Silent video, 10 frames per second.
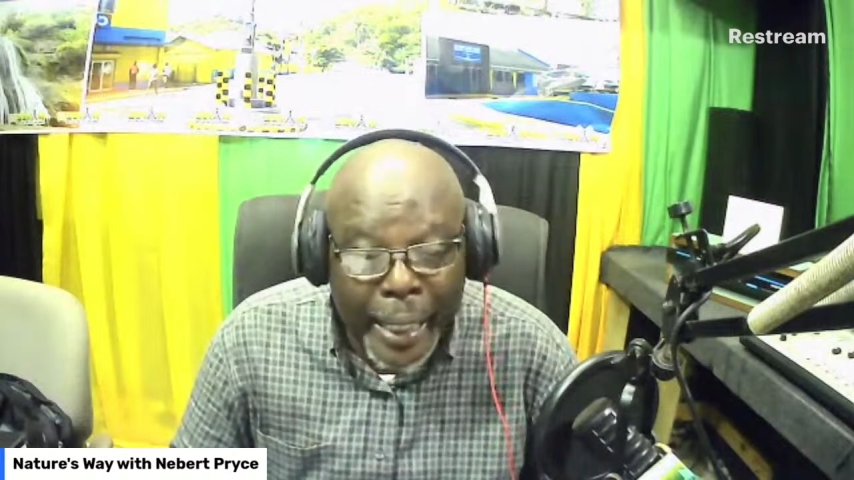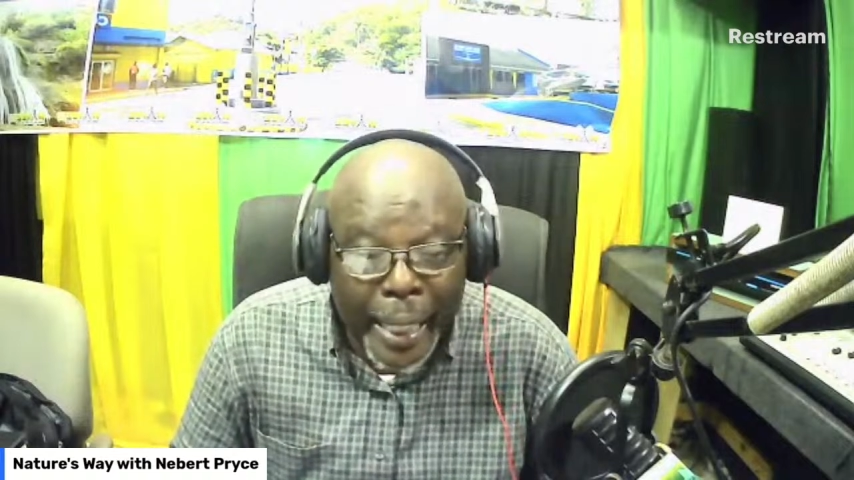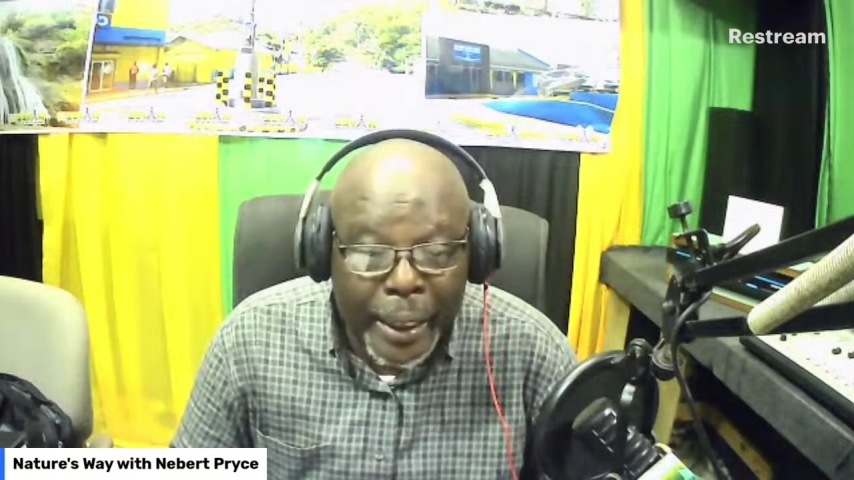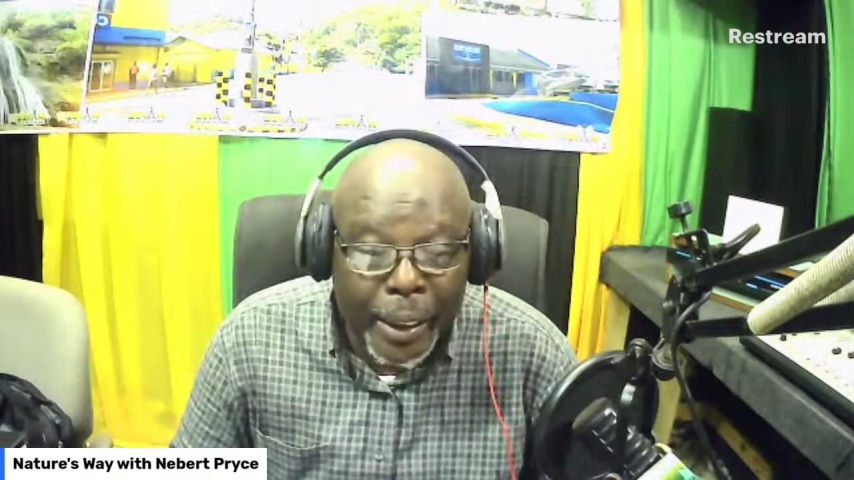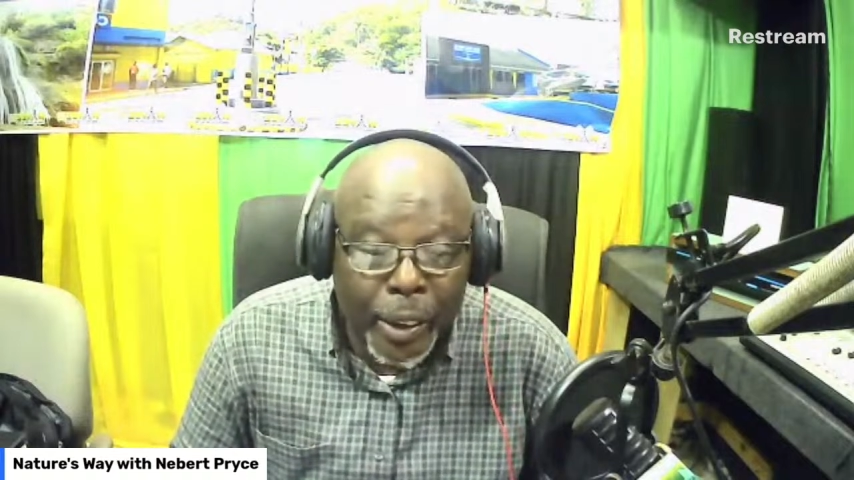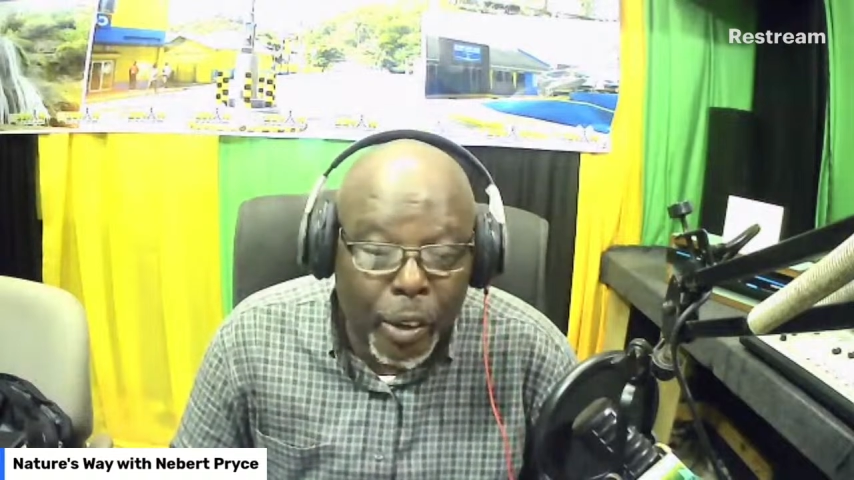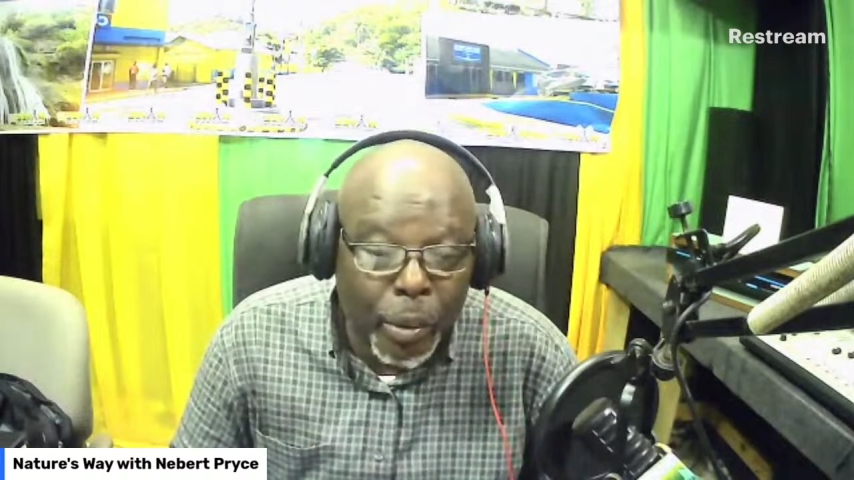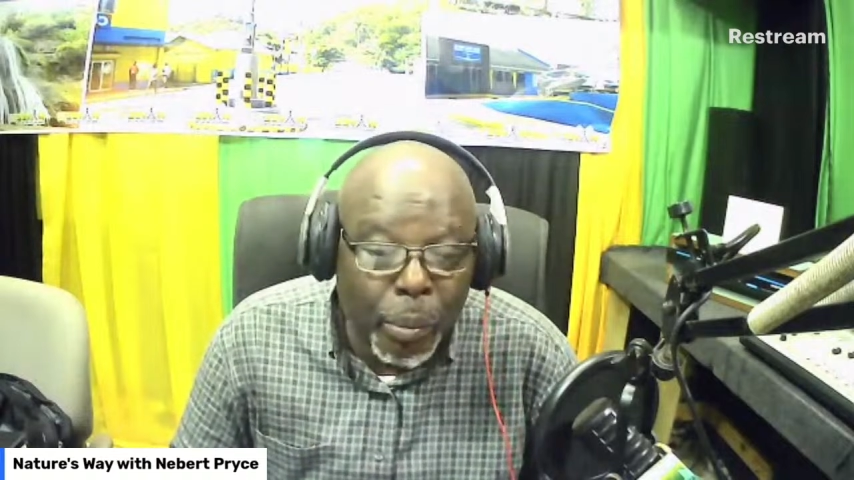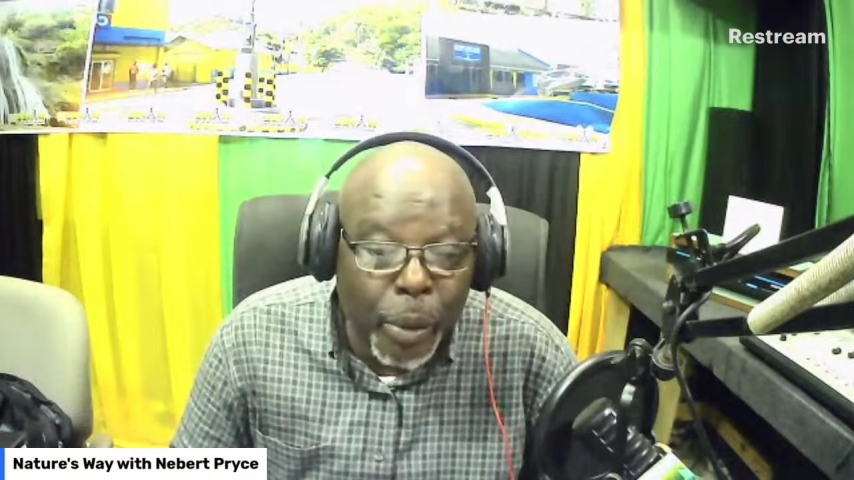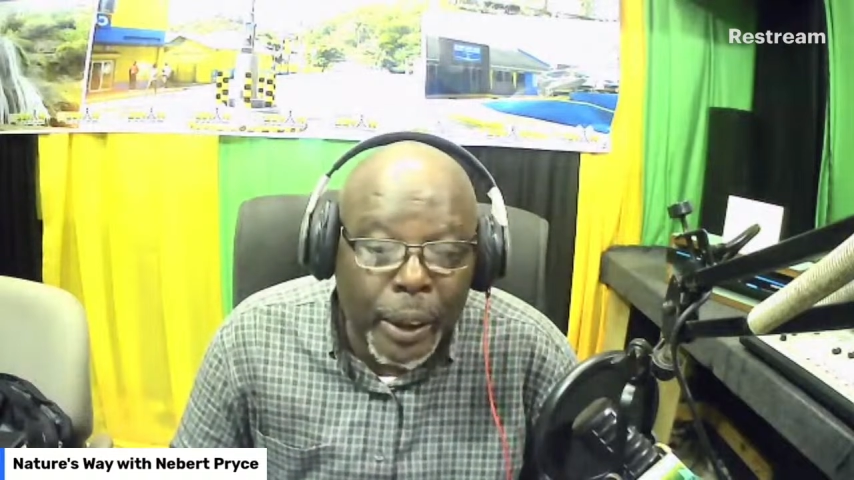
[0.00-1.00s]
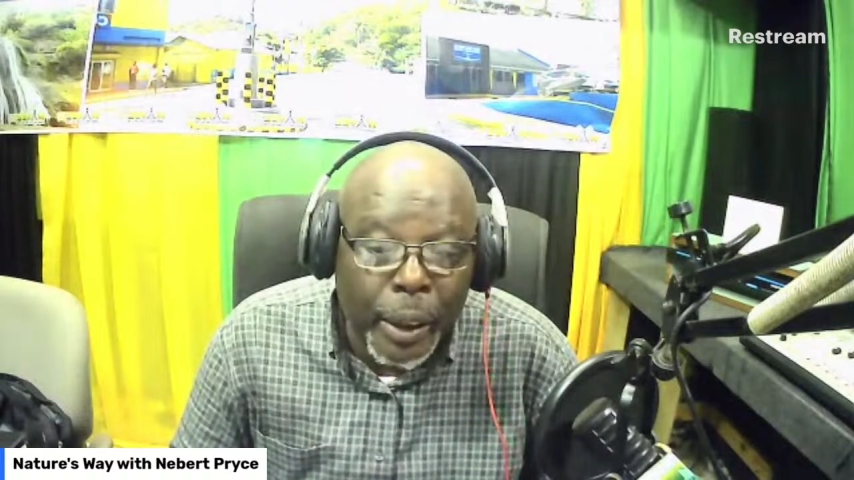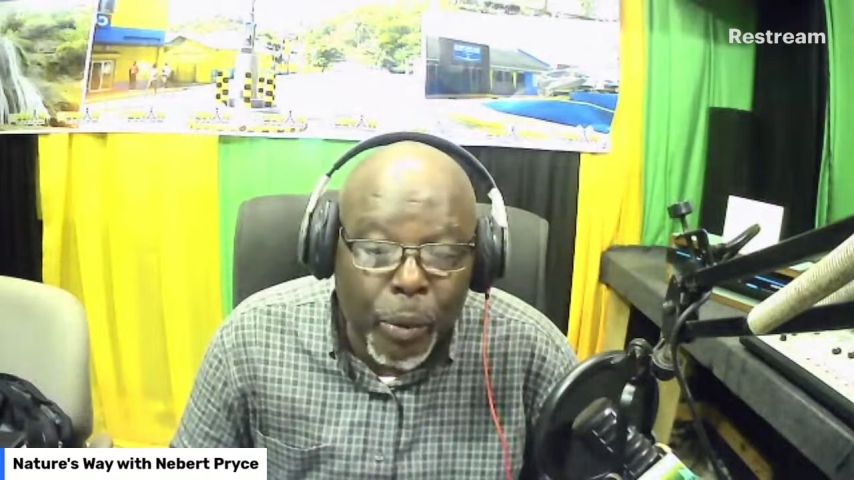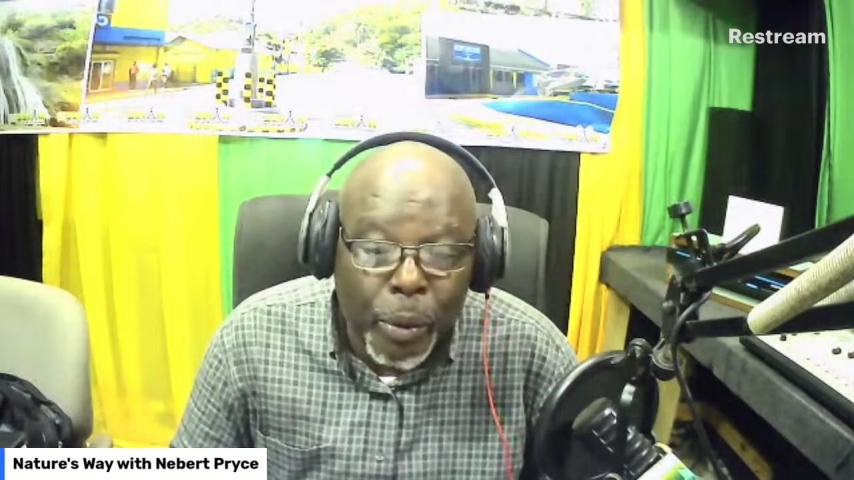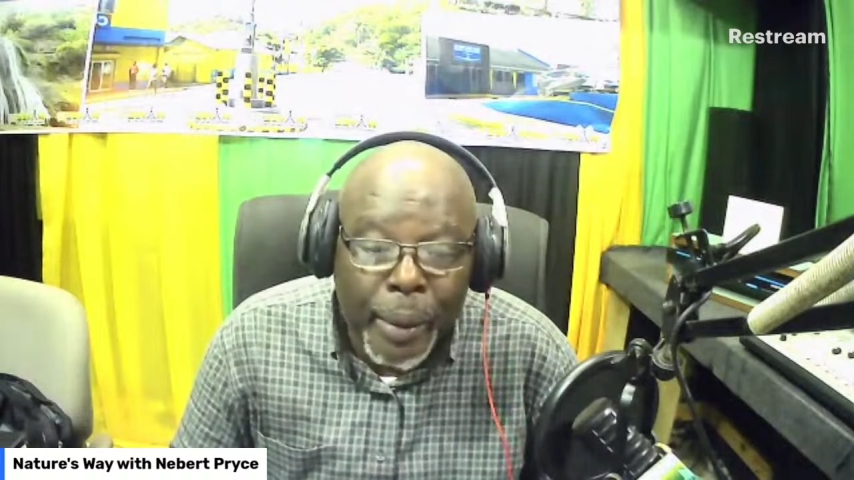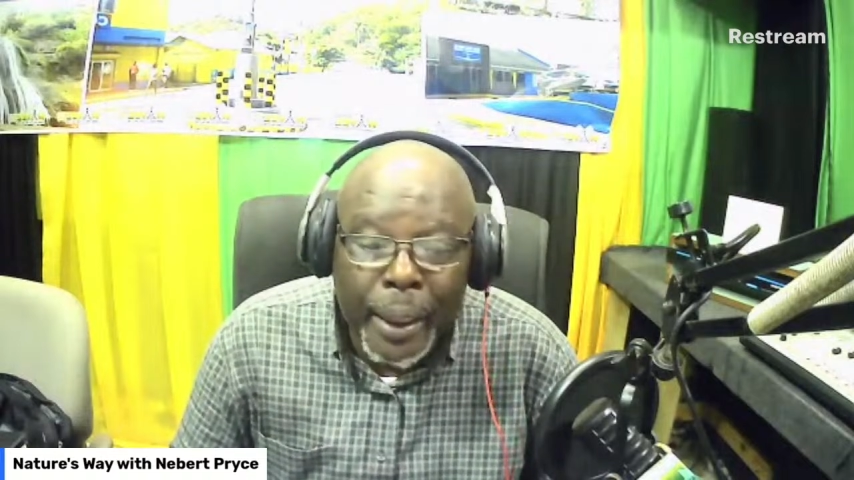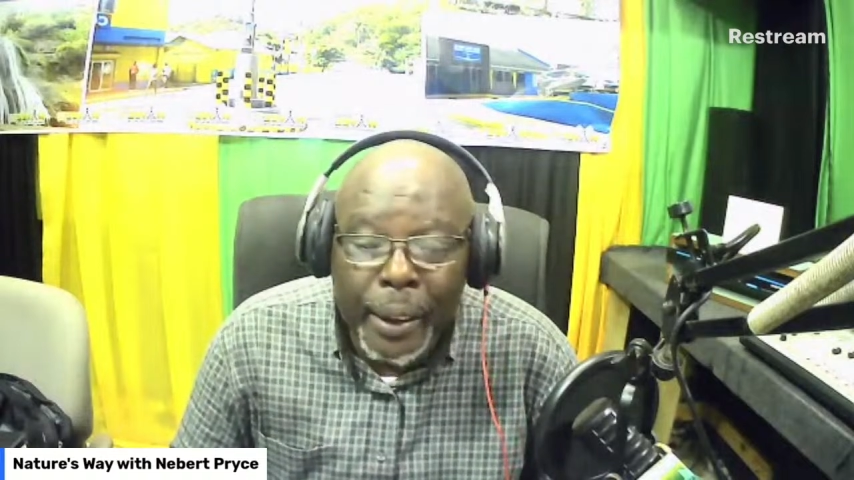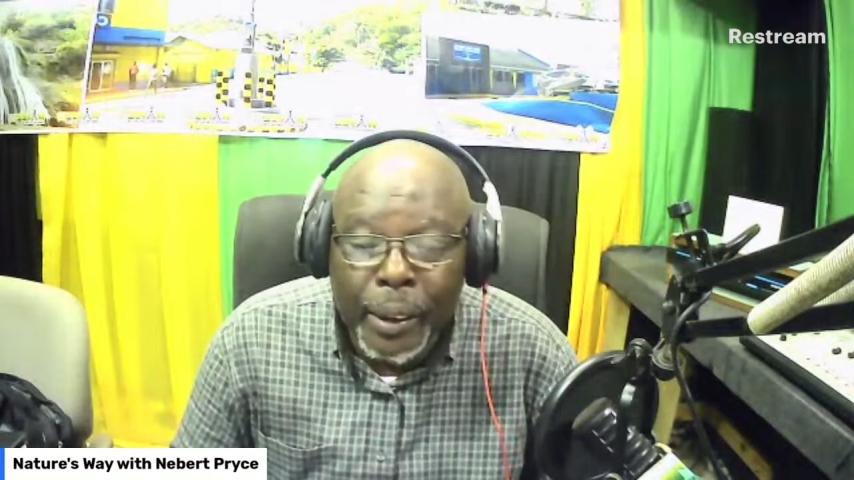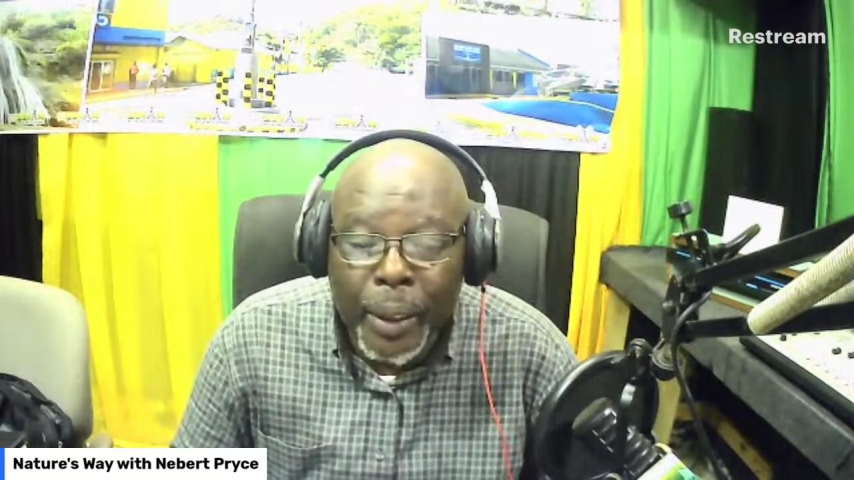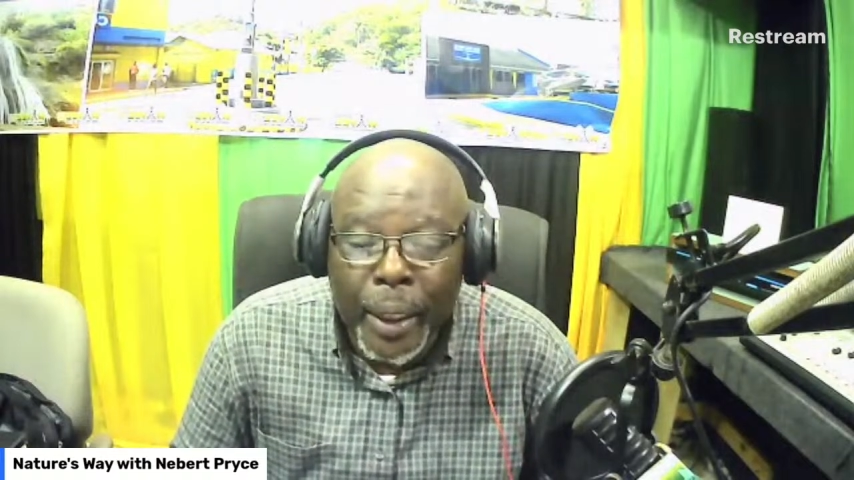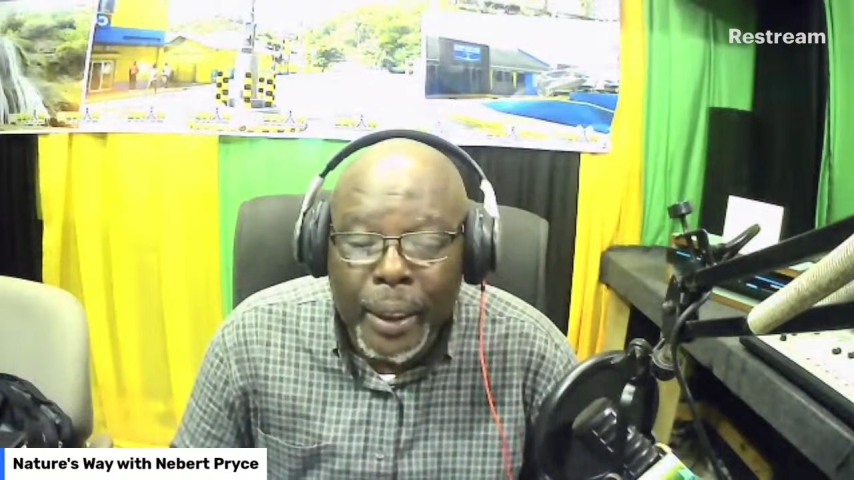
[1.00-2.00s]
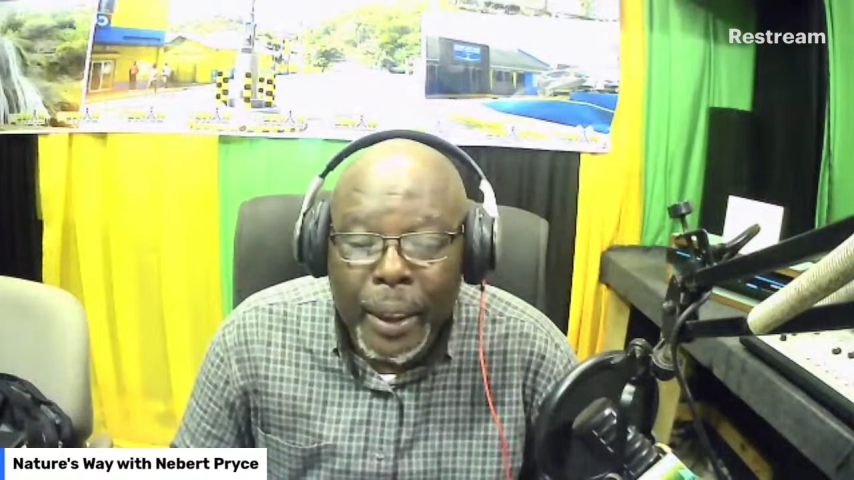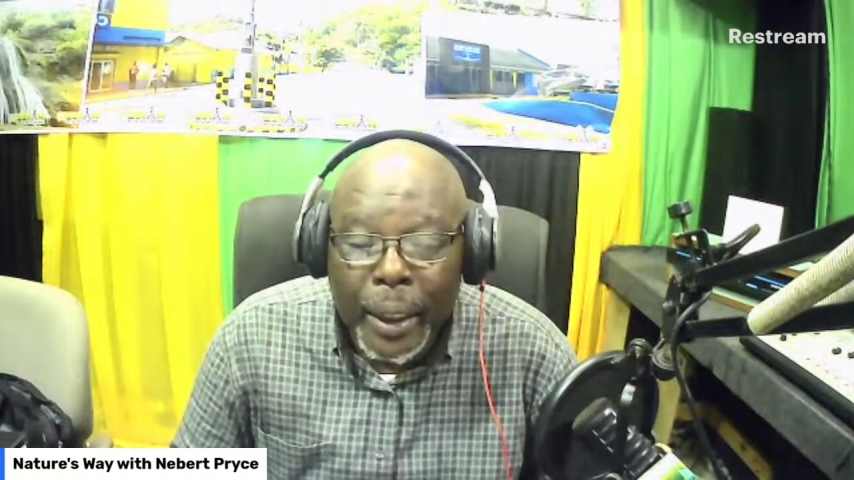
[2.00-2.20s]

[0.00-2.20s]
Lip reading: like Muslim women and so on.